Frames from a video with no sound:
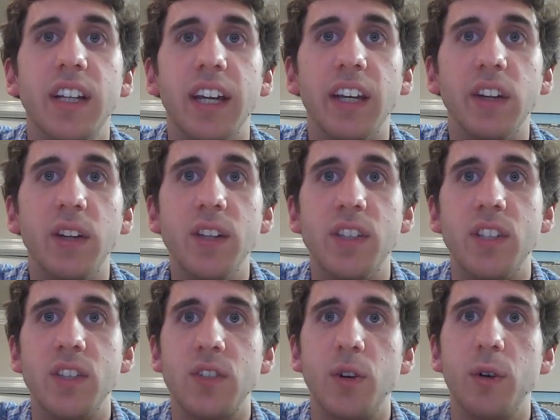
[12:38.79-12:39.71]
in goods
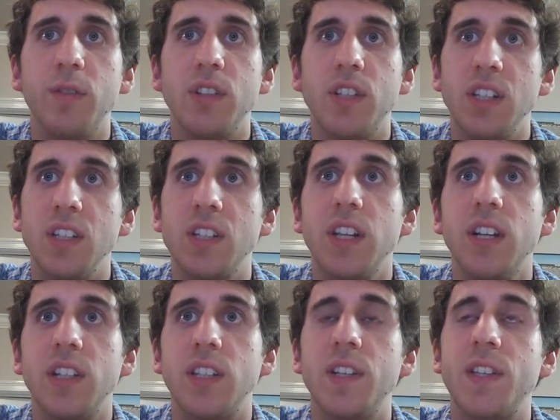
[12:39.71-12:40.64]
and services
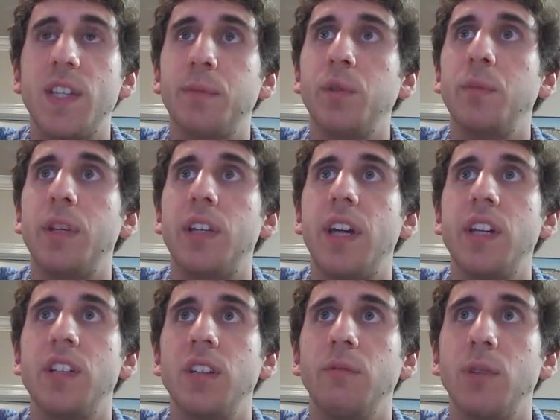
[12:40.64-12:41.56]
since its
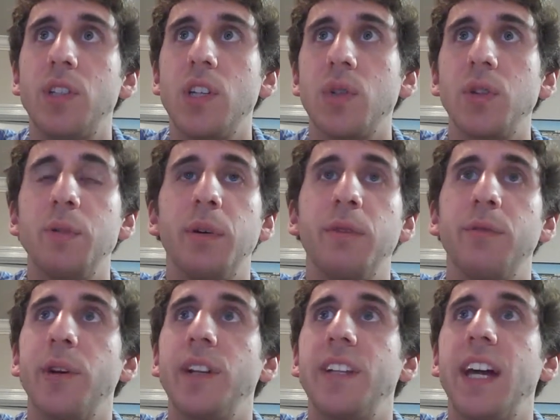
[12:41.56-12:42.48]
implementation, which has only been
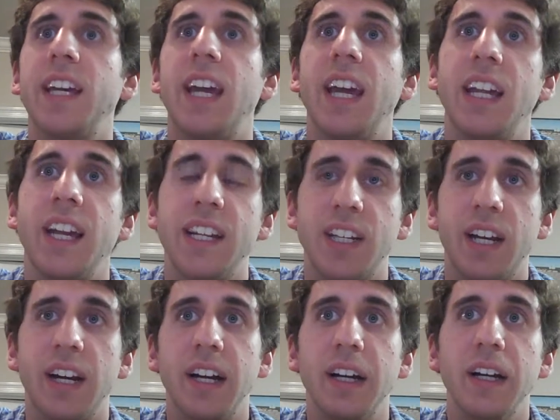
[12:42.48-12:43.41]
for a decade, as
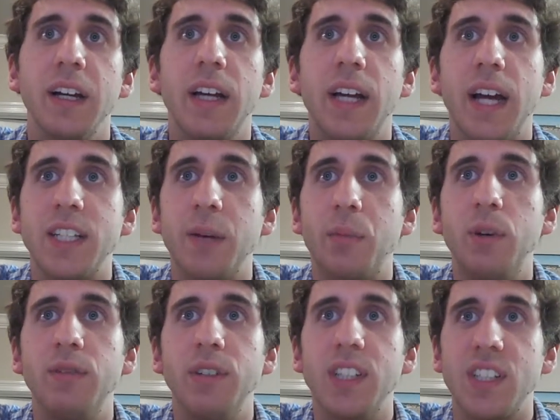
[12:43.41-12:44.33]
I
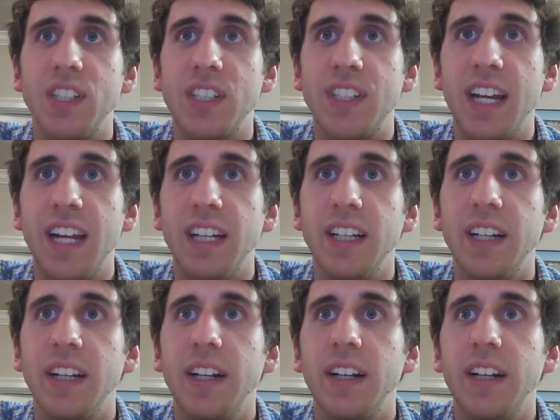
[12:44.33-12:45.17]
previously stated.